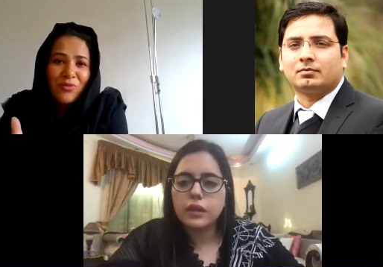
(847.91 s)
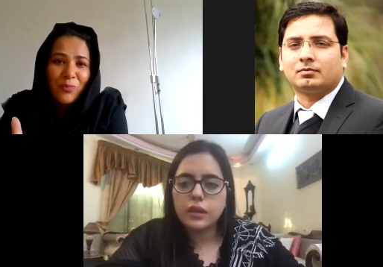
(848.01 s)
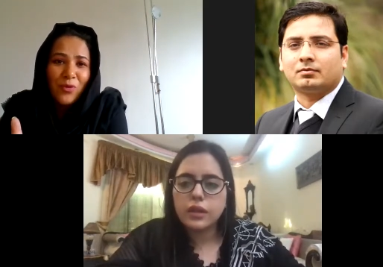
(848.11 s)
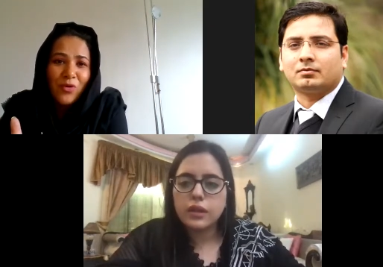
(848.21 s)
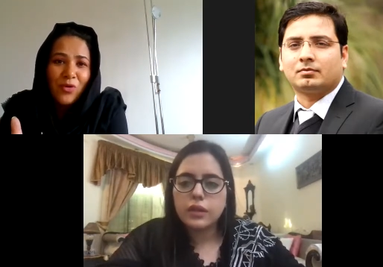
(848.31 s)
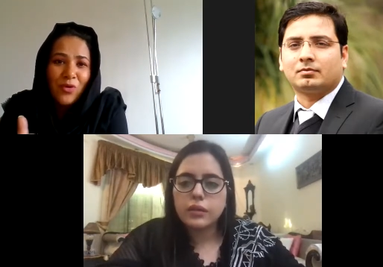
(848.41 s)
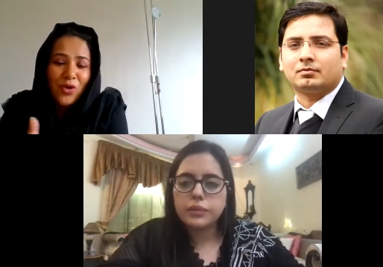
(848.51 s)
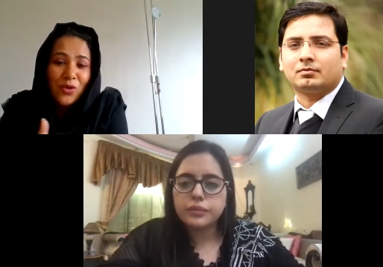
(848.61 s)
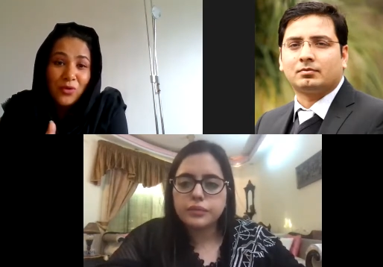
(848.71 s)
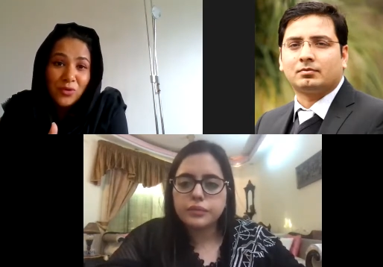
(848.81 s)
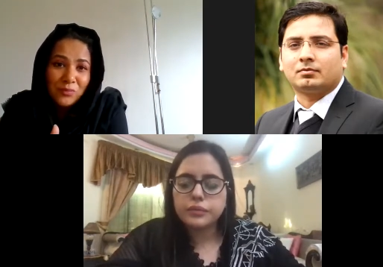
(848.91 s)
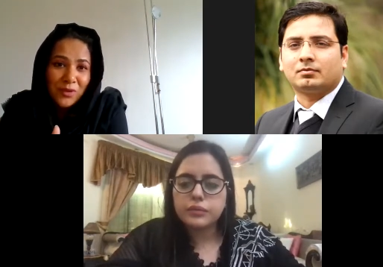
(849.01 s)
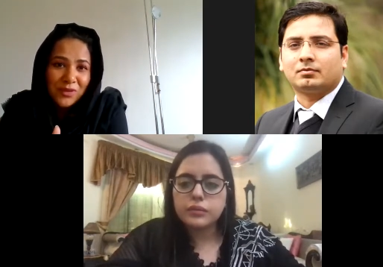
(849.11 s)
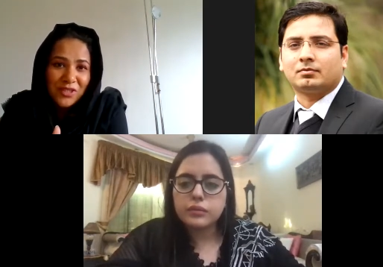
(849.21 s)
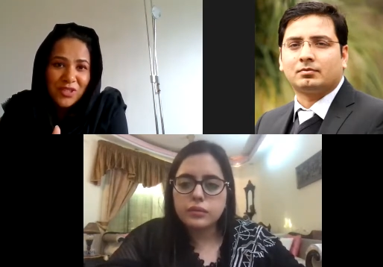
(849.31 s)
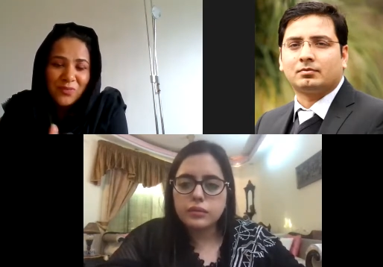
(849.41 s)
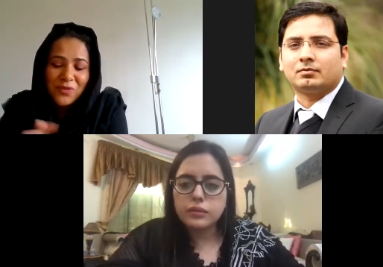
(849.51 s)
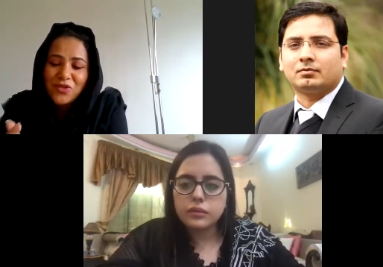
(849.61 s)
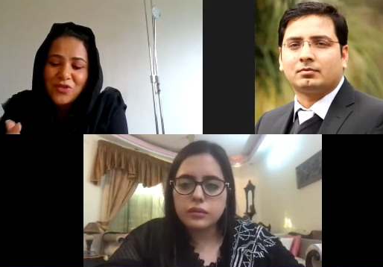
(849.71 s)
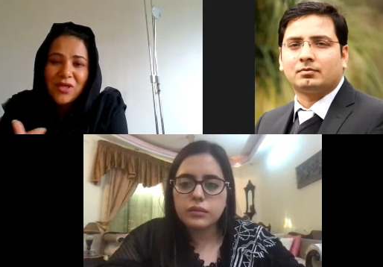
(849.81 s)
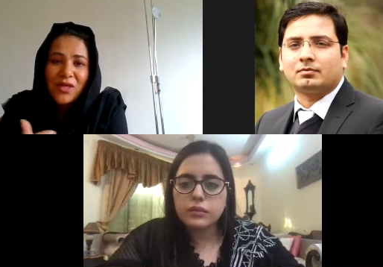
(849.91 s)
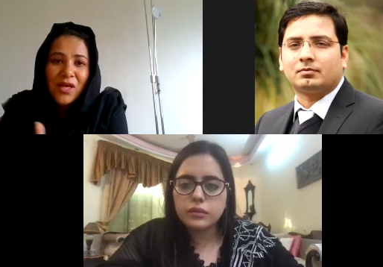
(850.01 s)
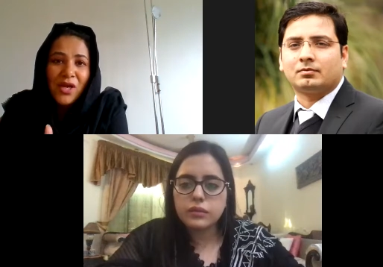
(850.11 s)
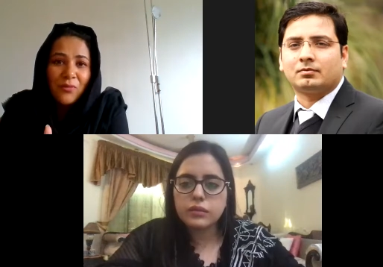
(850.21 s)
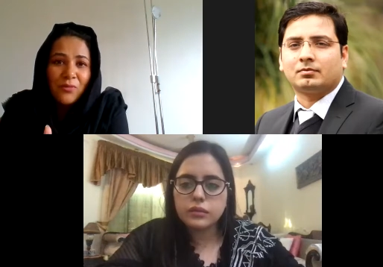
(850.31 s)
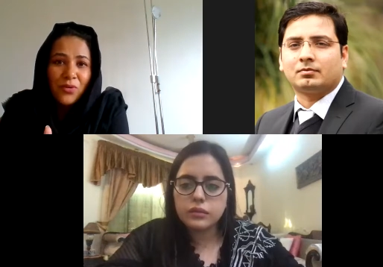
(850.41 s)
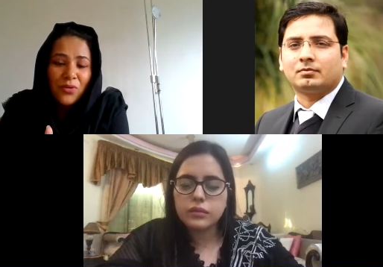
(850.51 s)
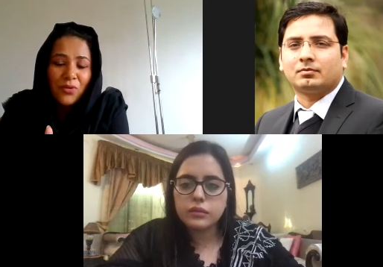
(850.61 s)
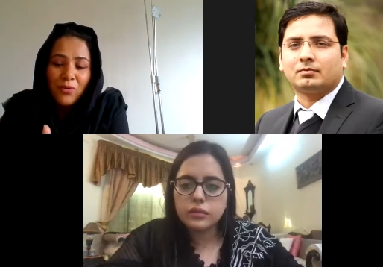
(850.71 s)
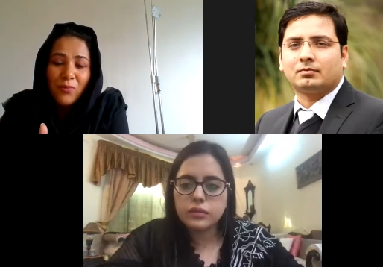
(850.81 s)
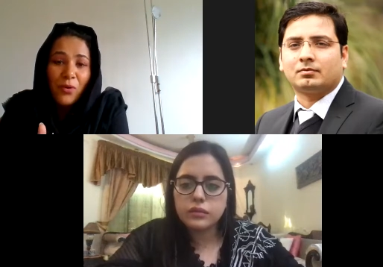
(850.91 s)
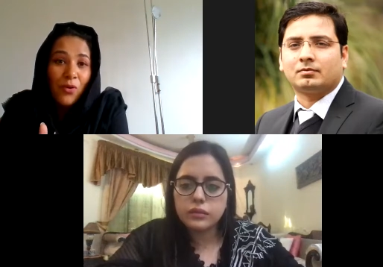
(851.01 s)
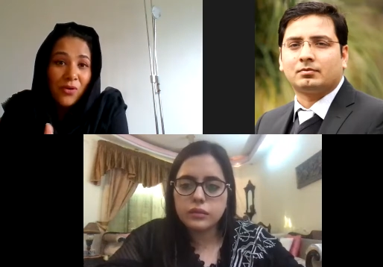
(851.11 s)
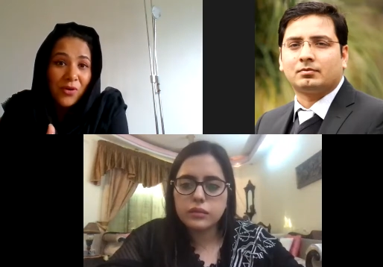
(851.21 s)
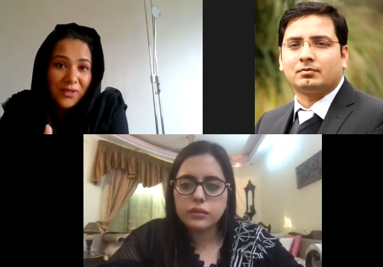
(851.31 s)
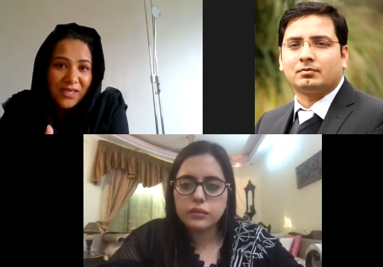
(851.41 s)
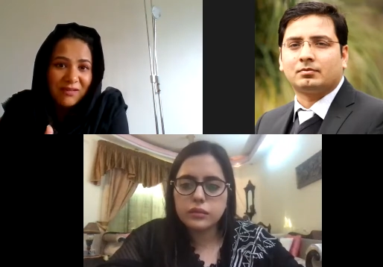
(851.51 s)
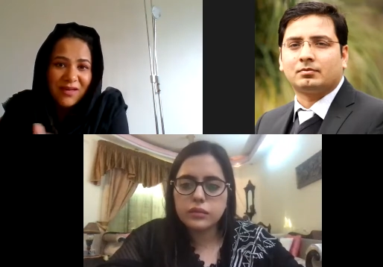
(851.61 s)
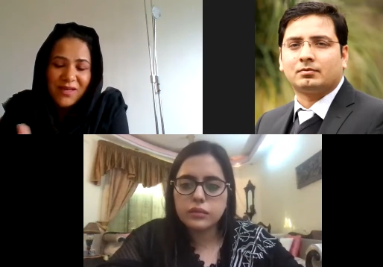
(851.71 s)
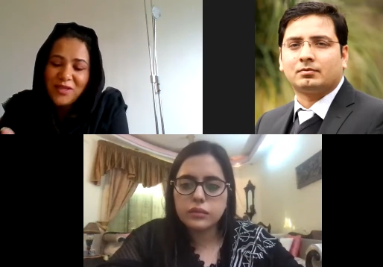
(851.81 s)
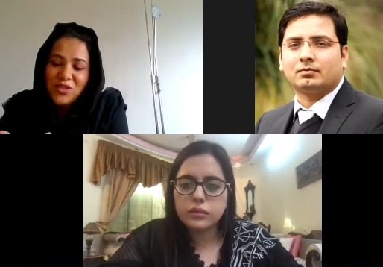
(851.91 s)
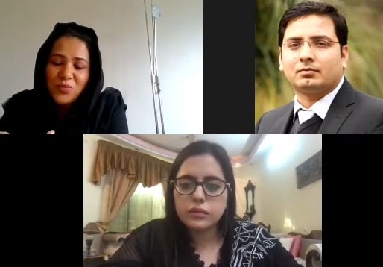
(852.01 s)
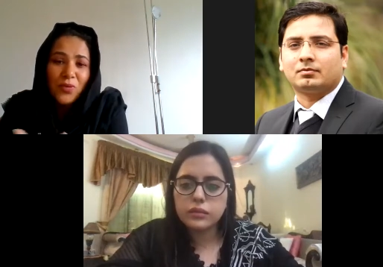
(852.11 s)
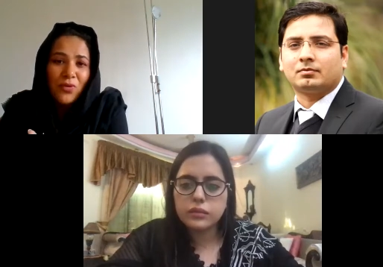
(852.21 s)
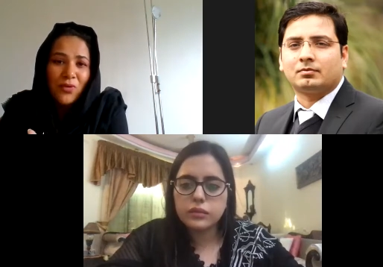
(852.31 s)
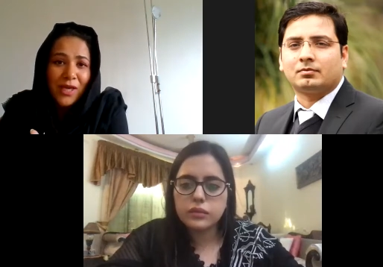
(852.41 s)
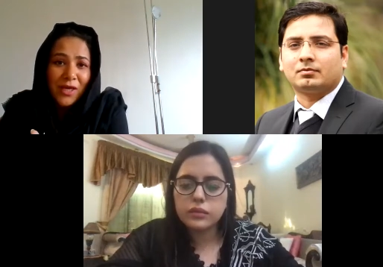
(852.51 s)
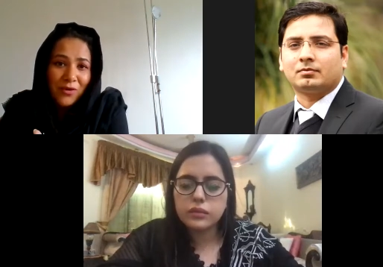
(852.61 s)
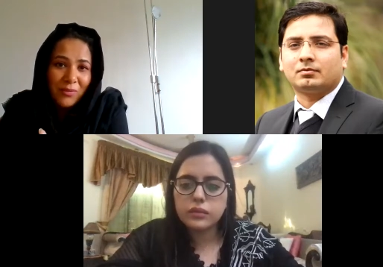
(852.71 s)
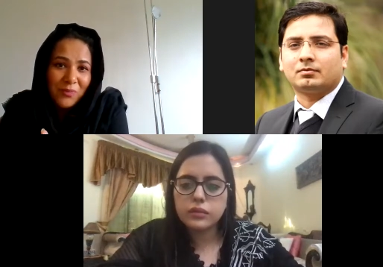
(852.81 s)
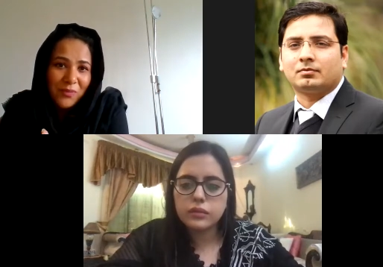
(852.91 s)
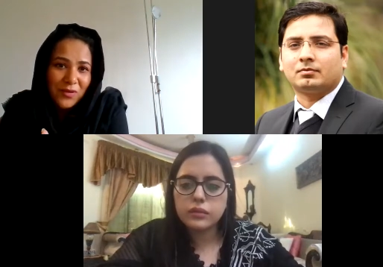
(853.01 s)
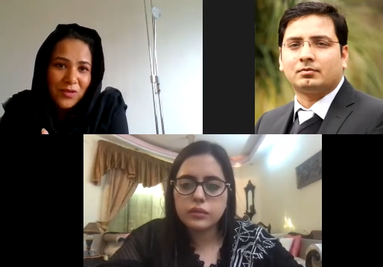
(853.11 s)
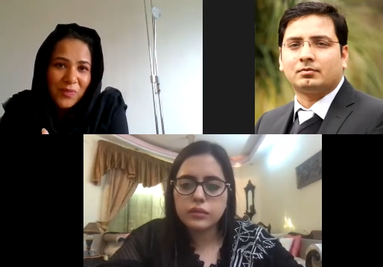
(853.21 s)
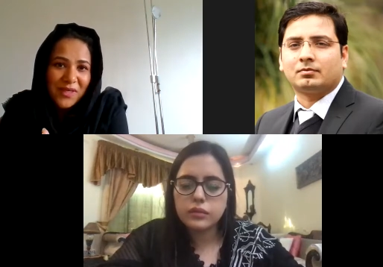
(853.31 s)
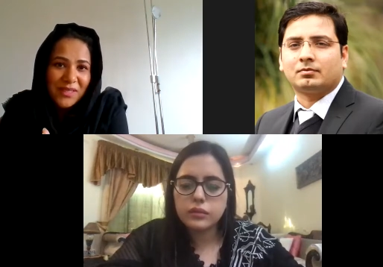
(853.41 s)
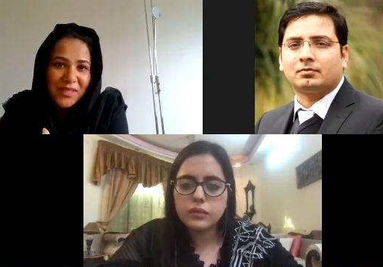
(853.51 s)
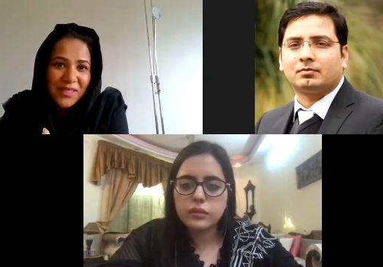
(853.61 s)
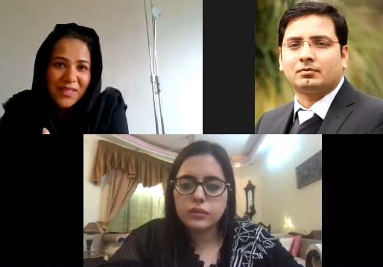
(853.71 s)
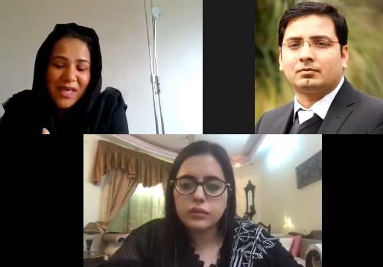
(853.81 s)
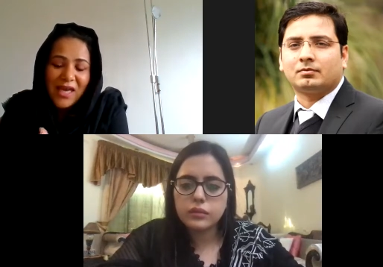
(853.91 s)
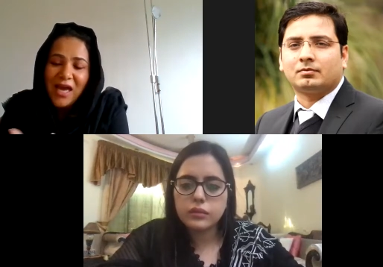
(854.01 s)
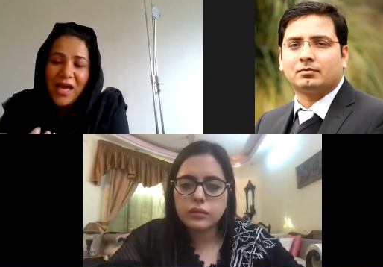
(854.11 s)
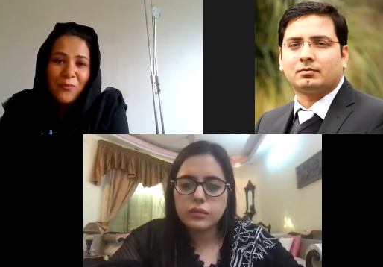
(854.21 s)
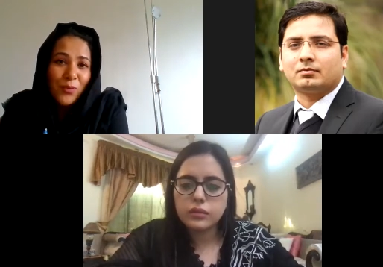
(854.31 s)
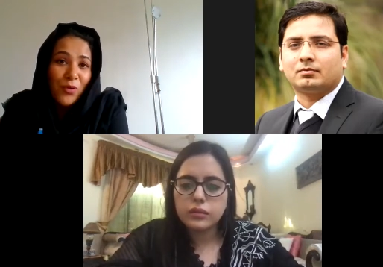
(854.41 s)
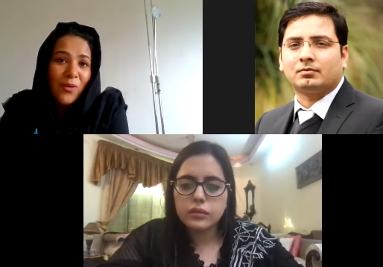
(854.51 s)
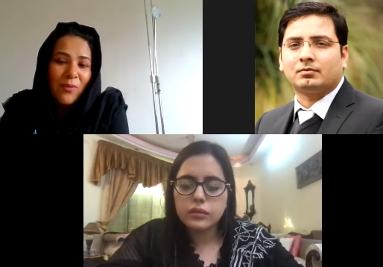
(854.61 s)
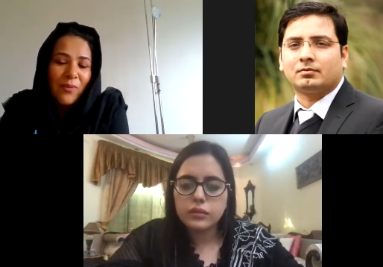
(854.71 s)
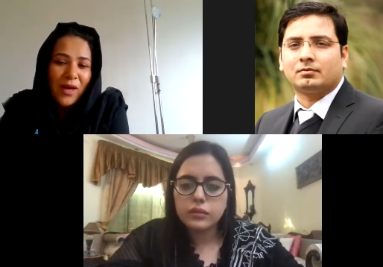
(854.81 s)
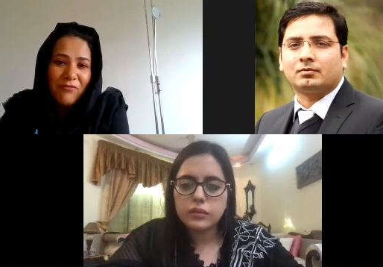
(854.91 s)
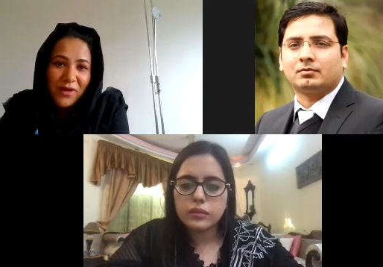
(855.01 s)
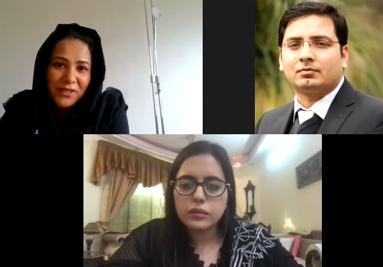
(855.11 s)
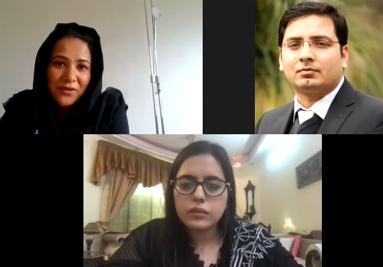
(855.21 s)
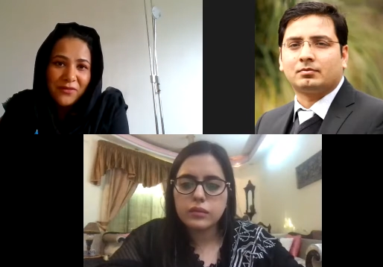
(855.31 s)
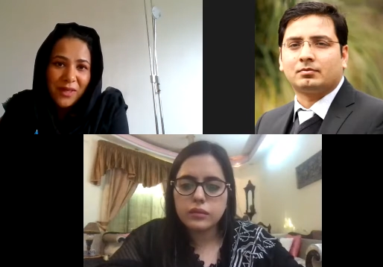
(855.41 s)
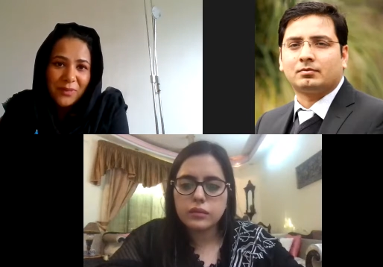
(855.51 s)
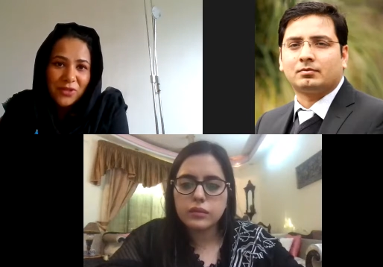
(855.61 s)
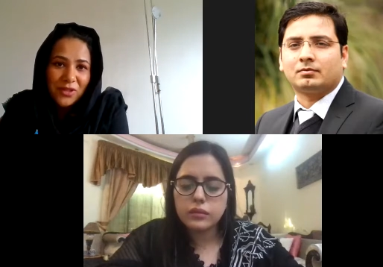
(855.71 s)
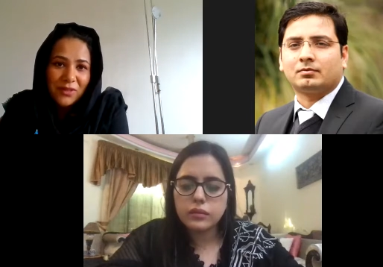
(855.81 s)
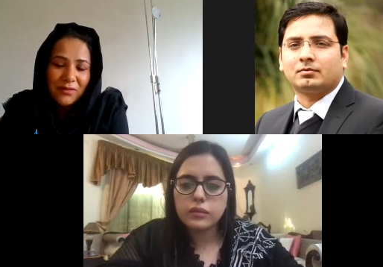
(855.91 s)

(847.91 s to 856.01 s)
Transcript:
Speaker 1: pro youth participation, pro, pro good governance, pro economic prosperity, and pro uh, fighting corruption.